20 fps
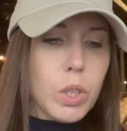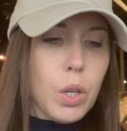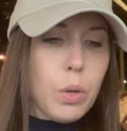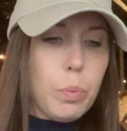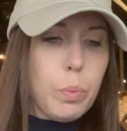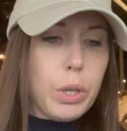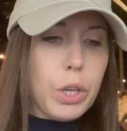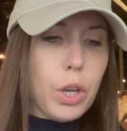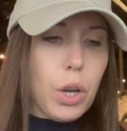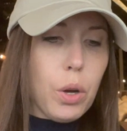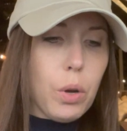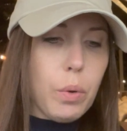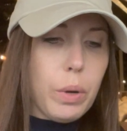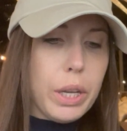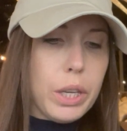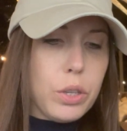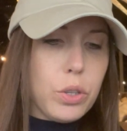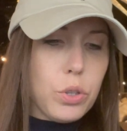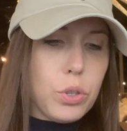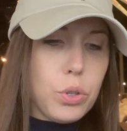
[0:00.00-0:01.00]
we go
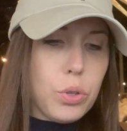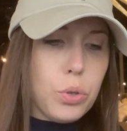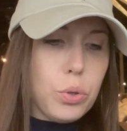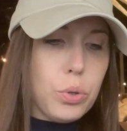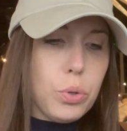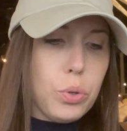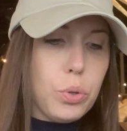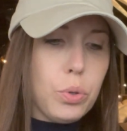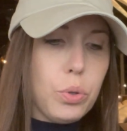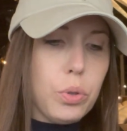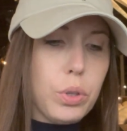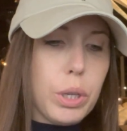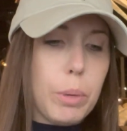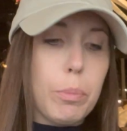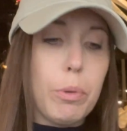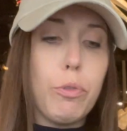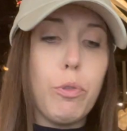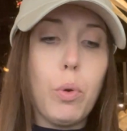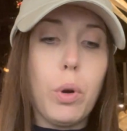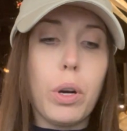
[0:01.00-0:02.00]
into
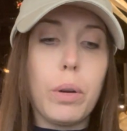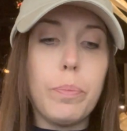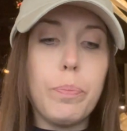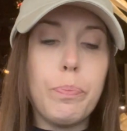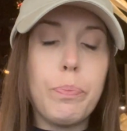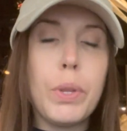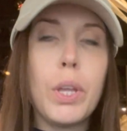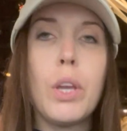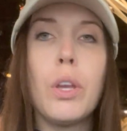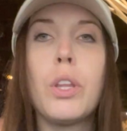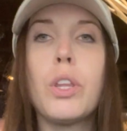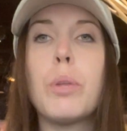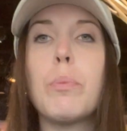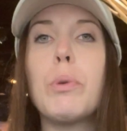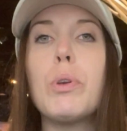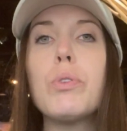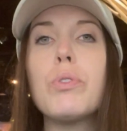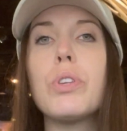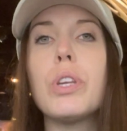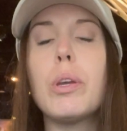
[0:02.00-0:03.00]
number 4, the
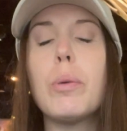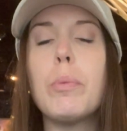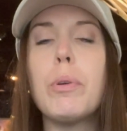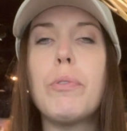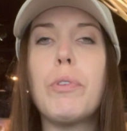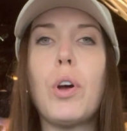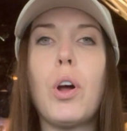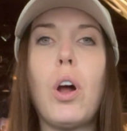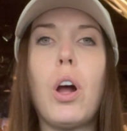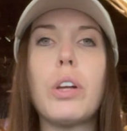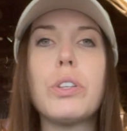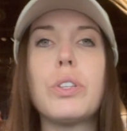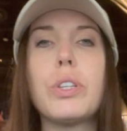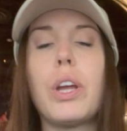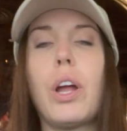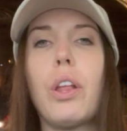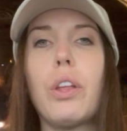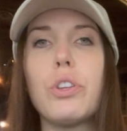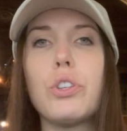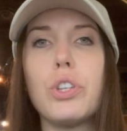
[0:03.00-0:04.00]
Museum of
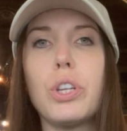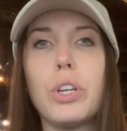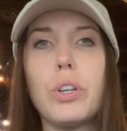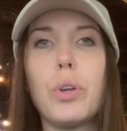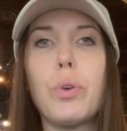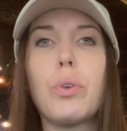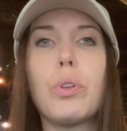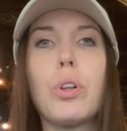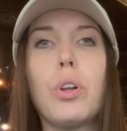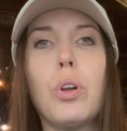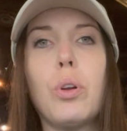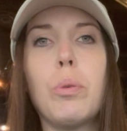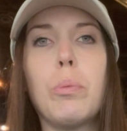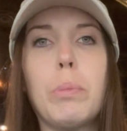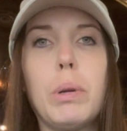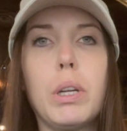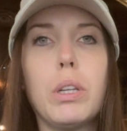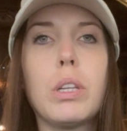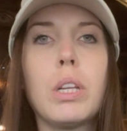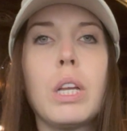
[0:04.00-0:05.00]
Osteology in
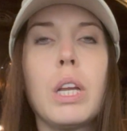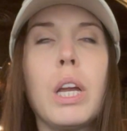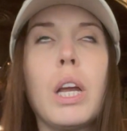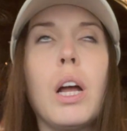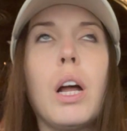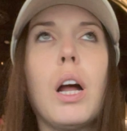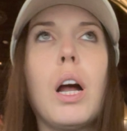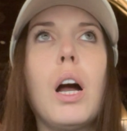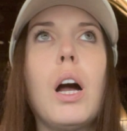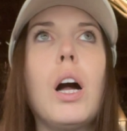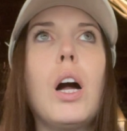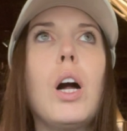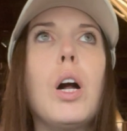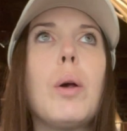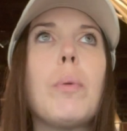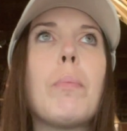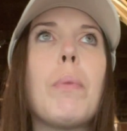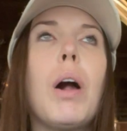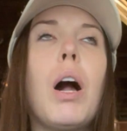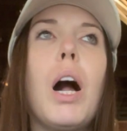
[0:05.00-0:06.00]
Oklahoma.
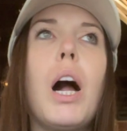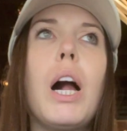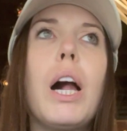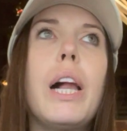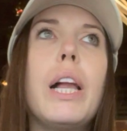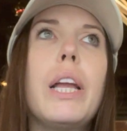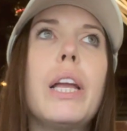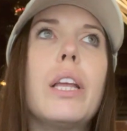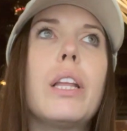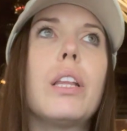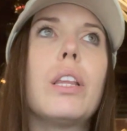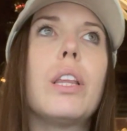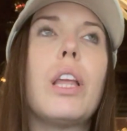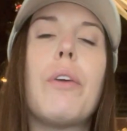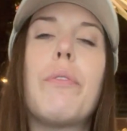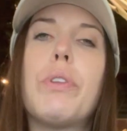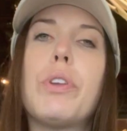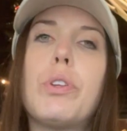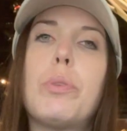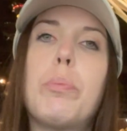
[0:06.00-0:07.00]
I
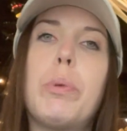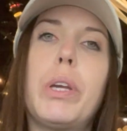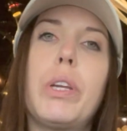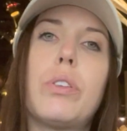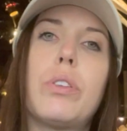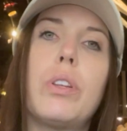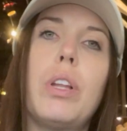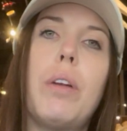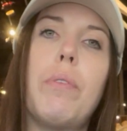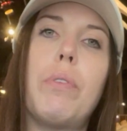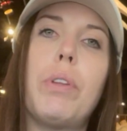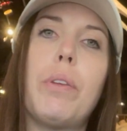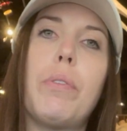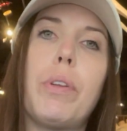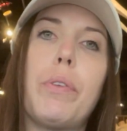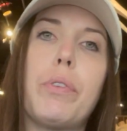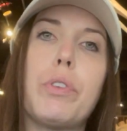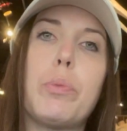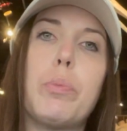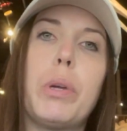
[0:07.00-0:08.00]
love this place. Love
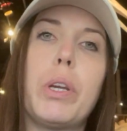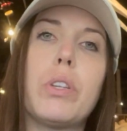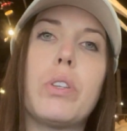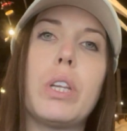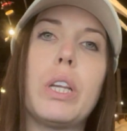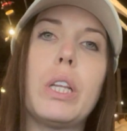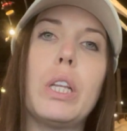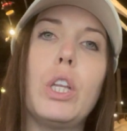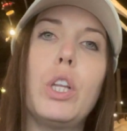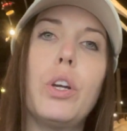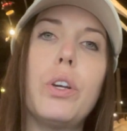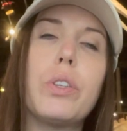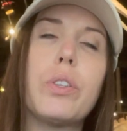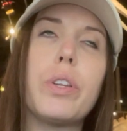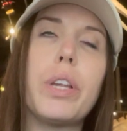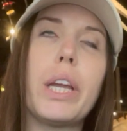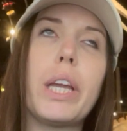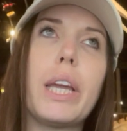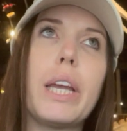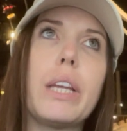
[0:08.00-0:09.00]
this place. It
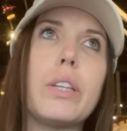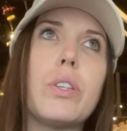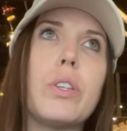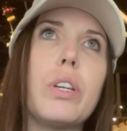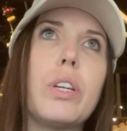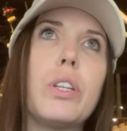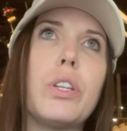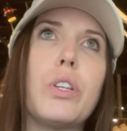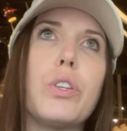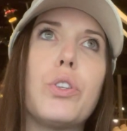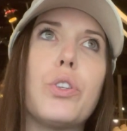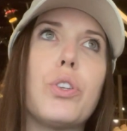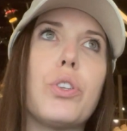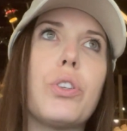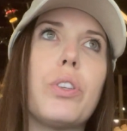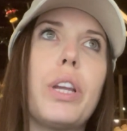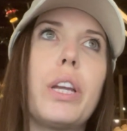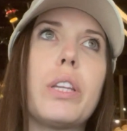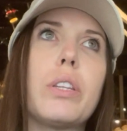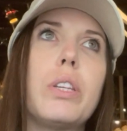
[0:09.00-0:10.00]
looks like it's in this
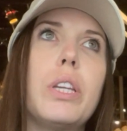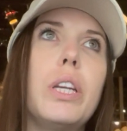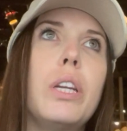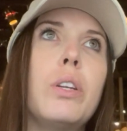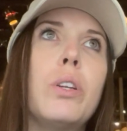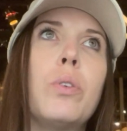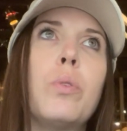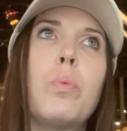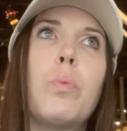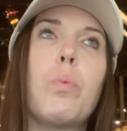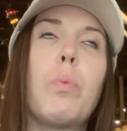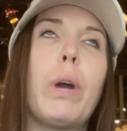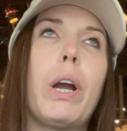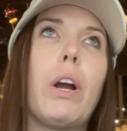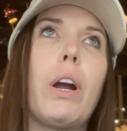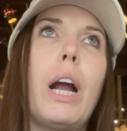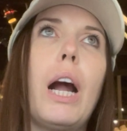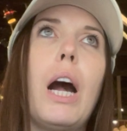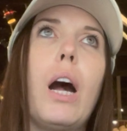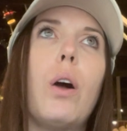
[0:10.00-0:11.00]
just tin
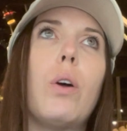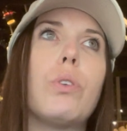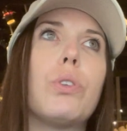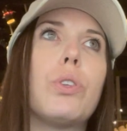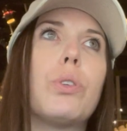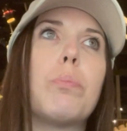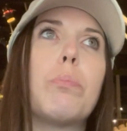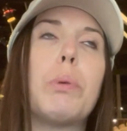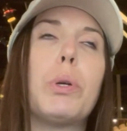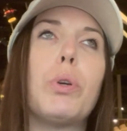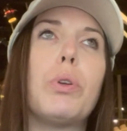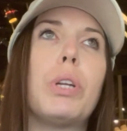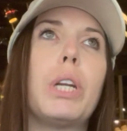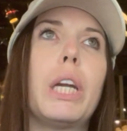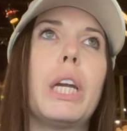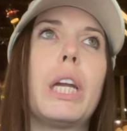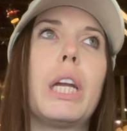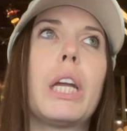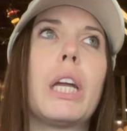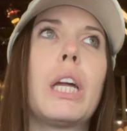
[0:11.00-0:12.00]
warehouse
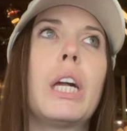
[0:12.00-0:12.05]
building